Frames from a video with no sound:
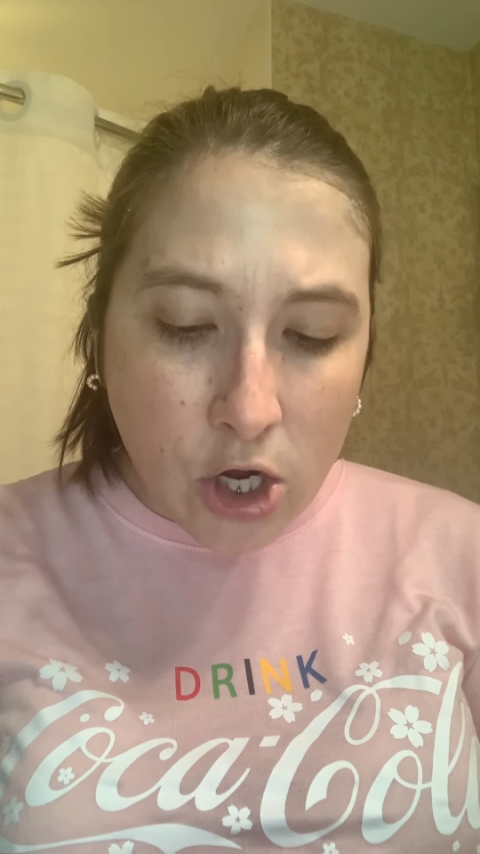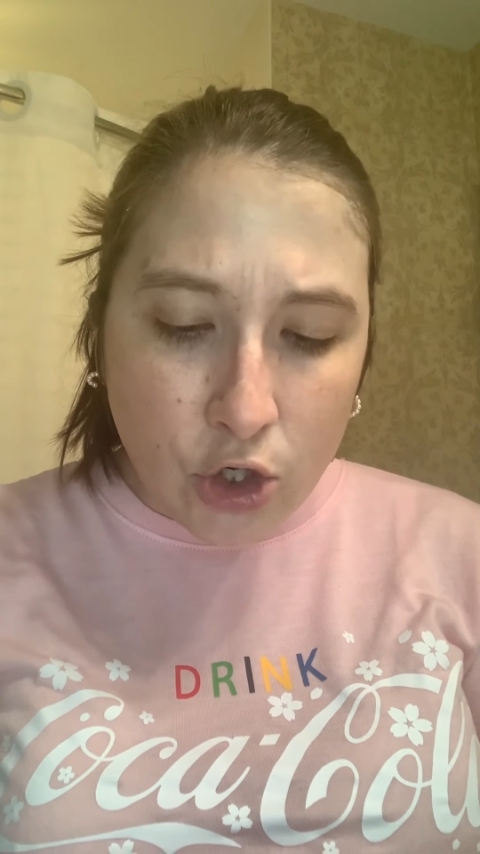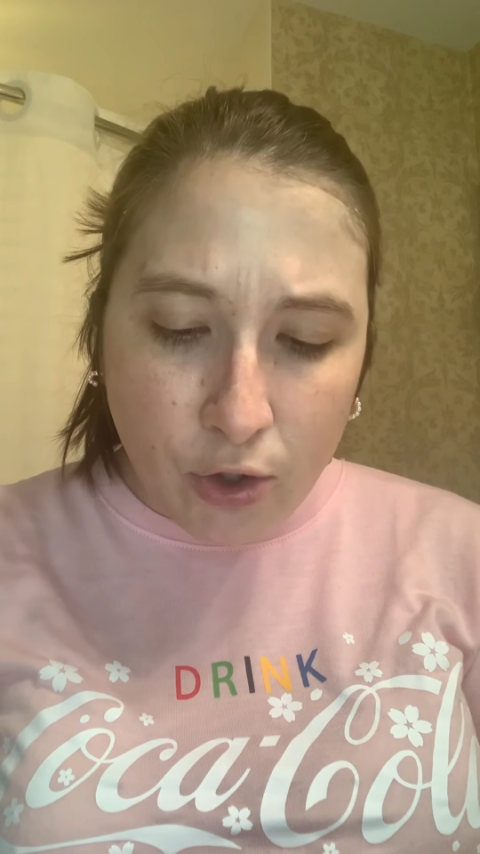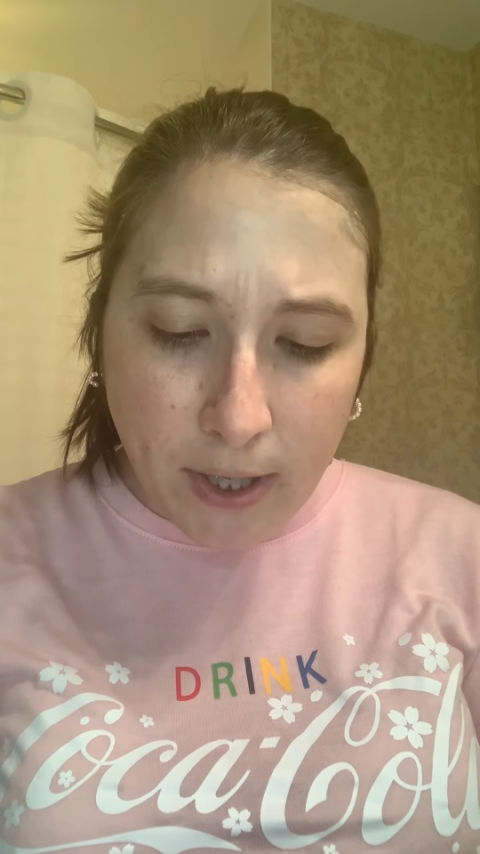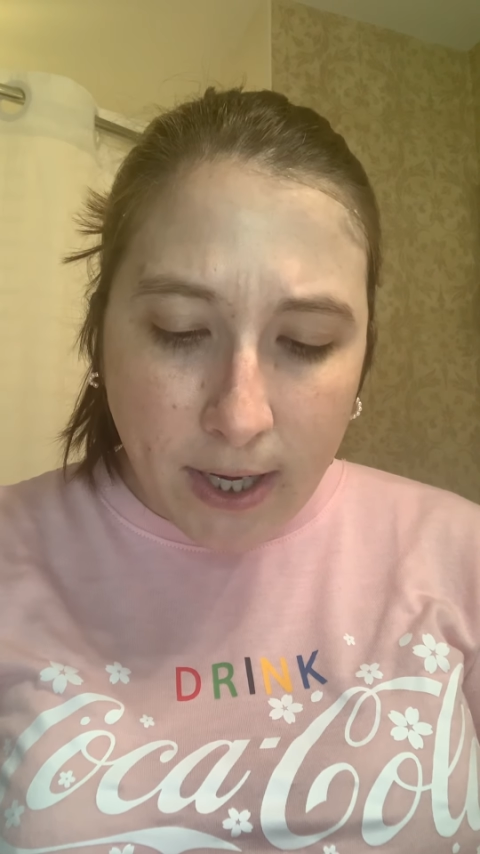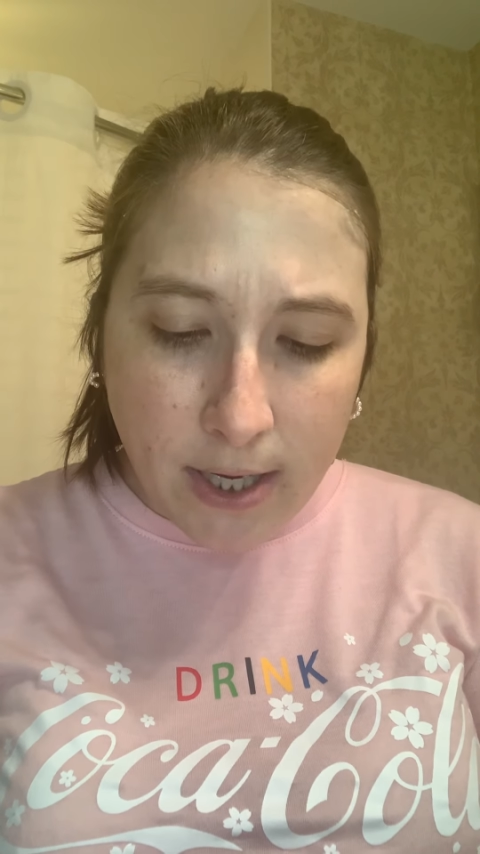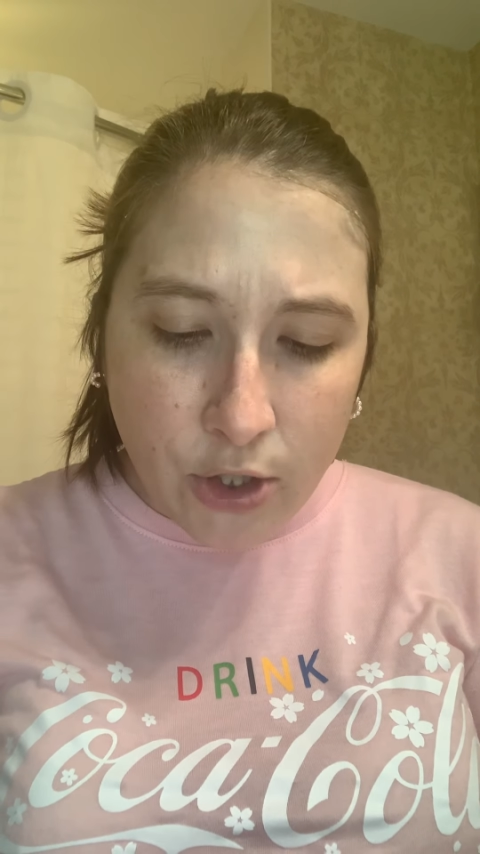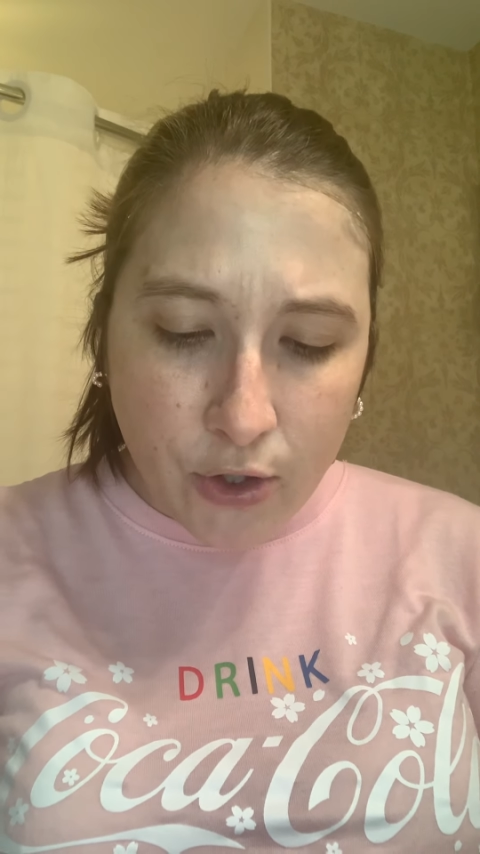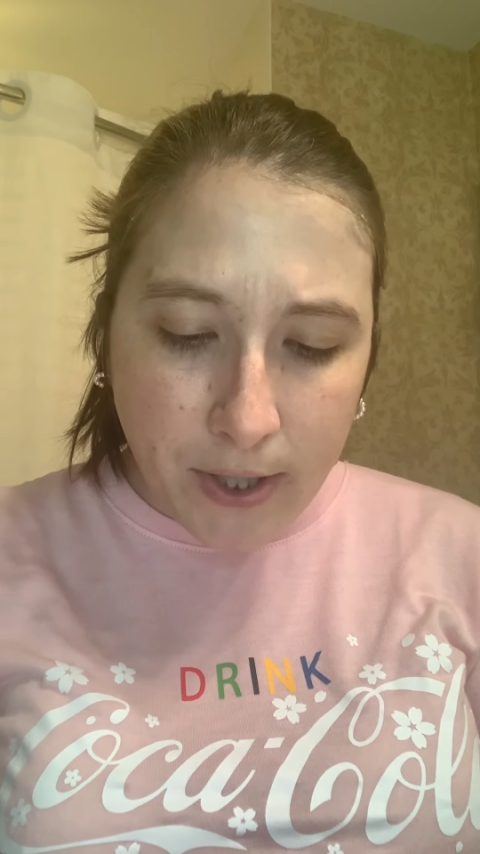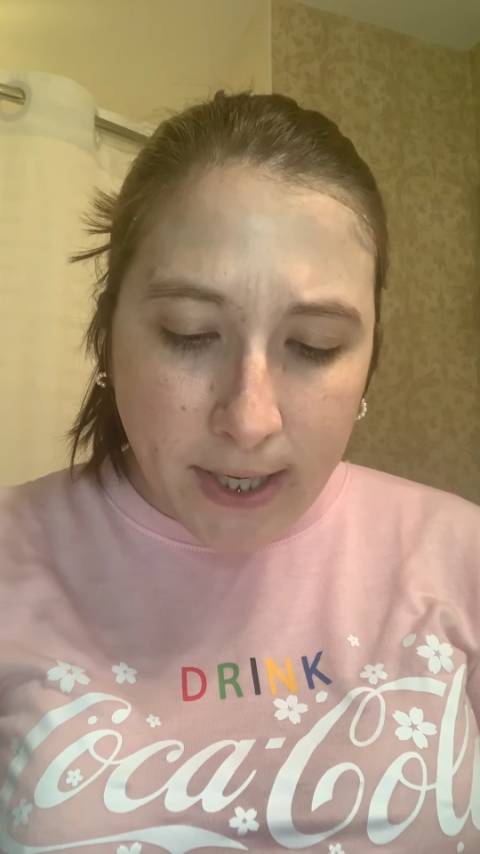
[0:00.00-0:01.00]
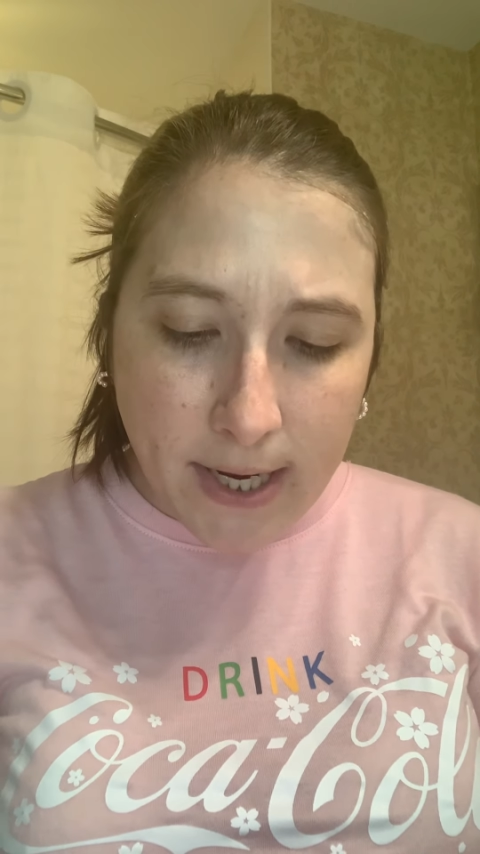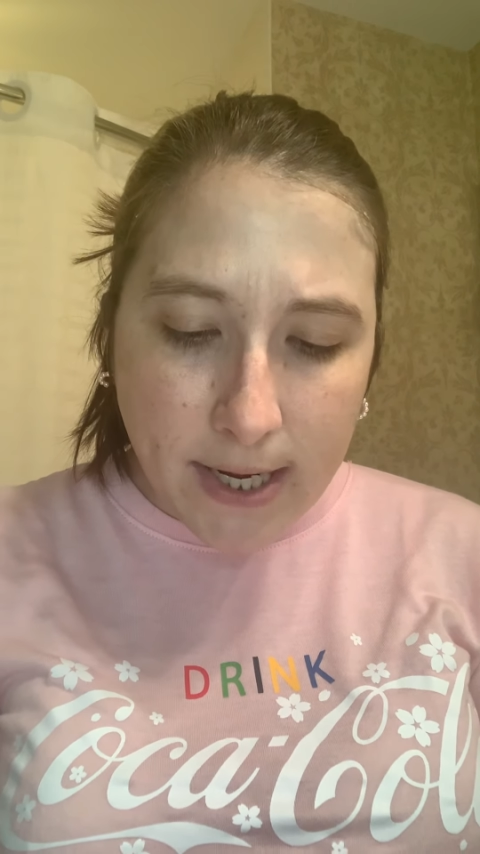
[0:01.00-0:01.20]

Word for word: Trick and Treat